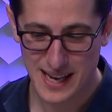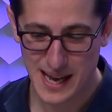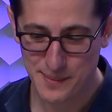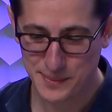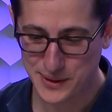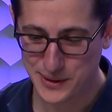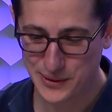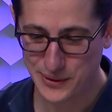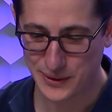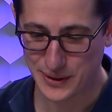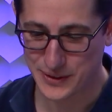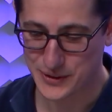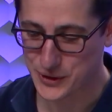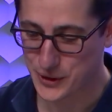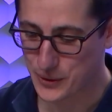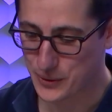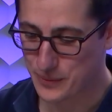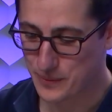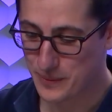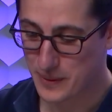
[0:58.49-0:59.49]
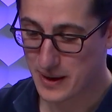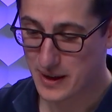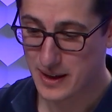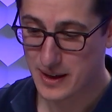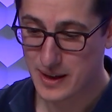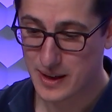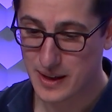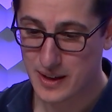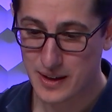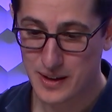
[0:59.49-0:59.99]
Absolutely. So
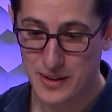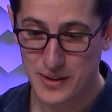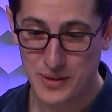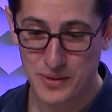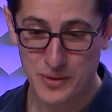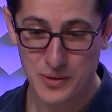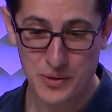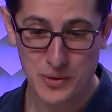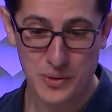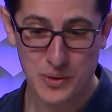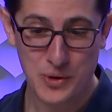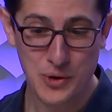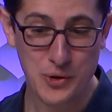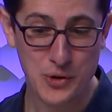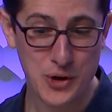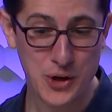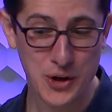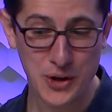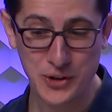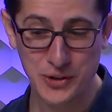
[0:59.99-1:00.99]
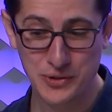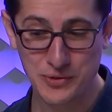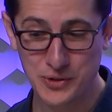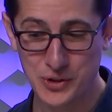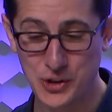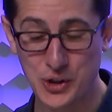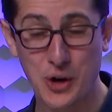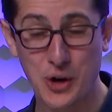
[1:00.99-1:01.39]
you could